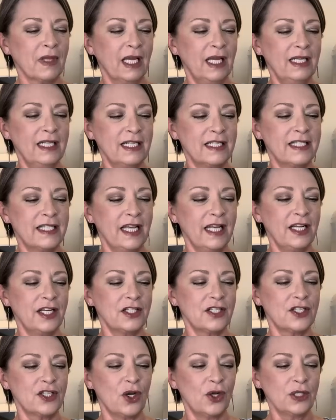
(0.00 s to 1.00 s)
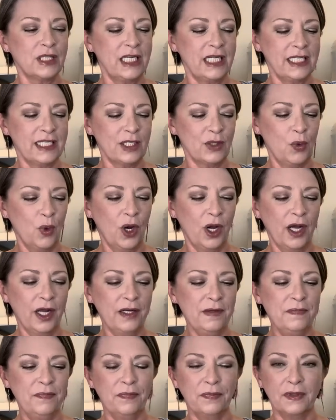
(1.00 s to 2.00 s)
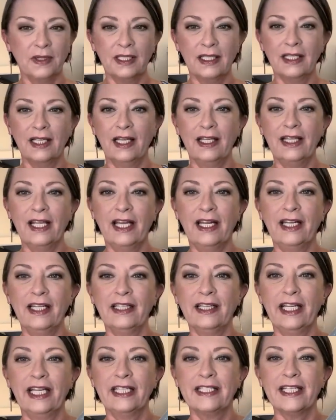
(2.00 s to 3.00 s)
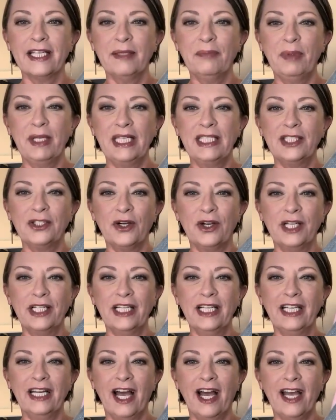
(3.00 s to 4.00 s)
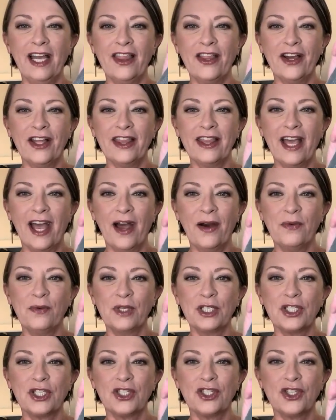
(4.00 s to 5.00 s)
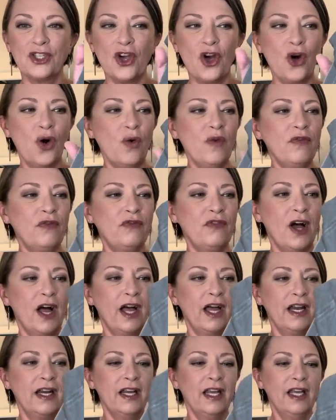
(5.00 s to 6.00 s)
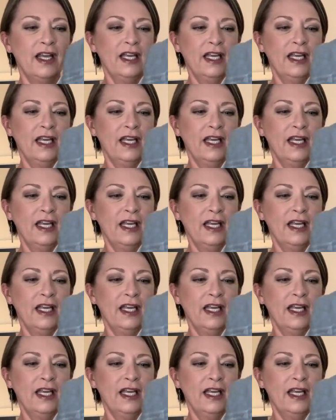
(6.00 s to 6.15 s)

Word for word: and it said Salty Squad and then Atlantic Beach on it. I thought that was so fun